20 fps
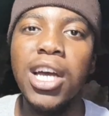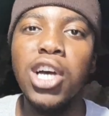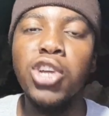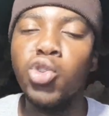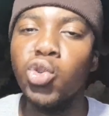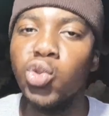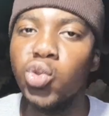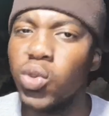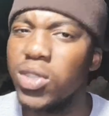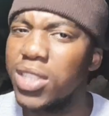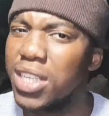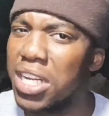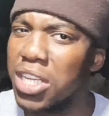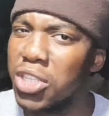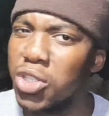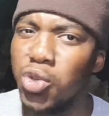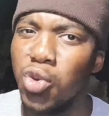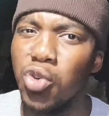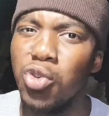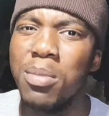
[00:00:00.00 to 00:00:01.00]
Duduzile
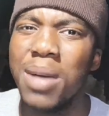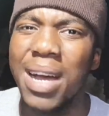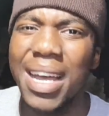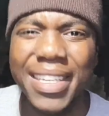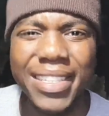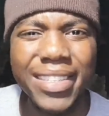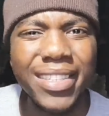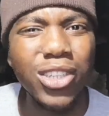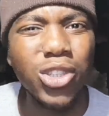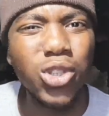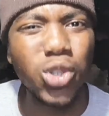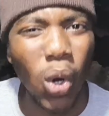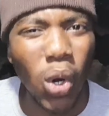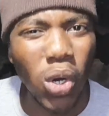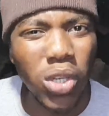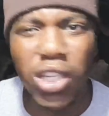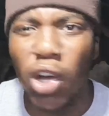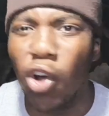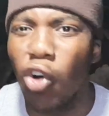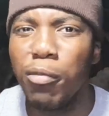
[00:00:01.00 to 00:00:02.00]
Zuma is the
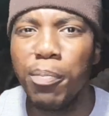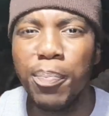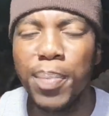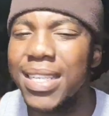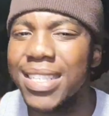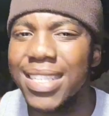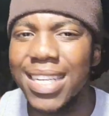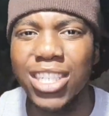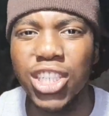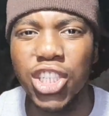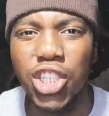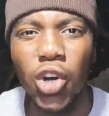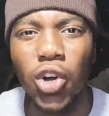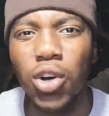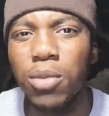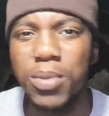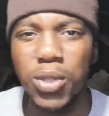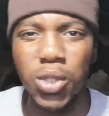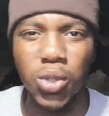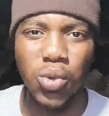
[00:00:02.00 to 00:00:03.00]
daughter of President
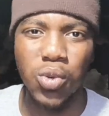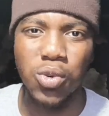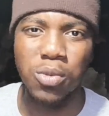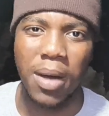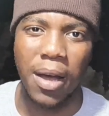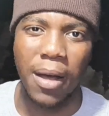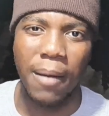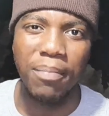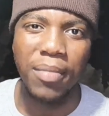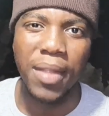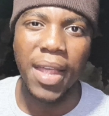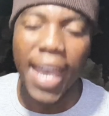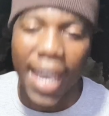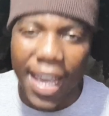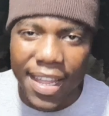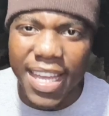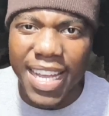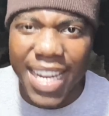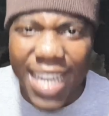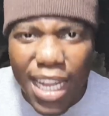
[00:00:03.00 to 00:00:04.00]
Jacob Zuma
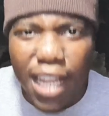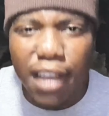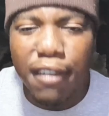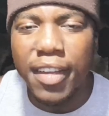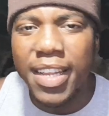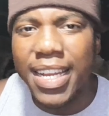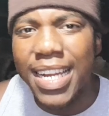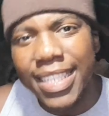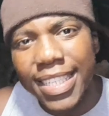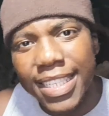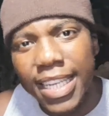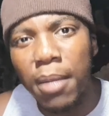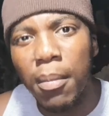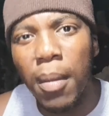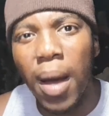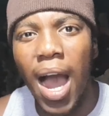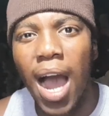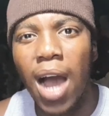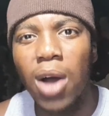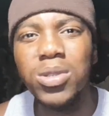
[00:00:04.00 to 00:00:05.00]
and they live in the same
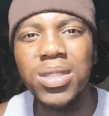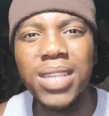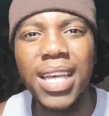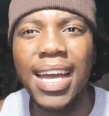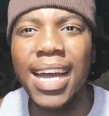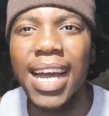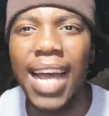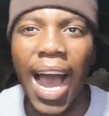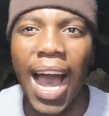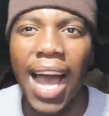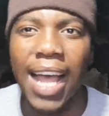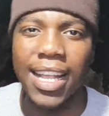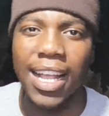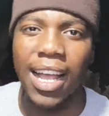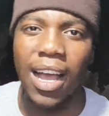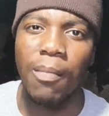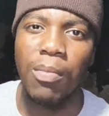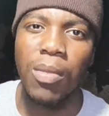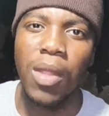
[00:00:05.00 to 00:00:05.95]
house in Kandla.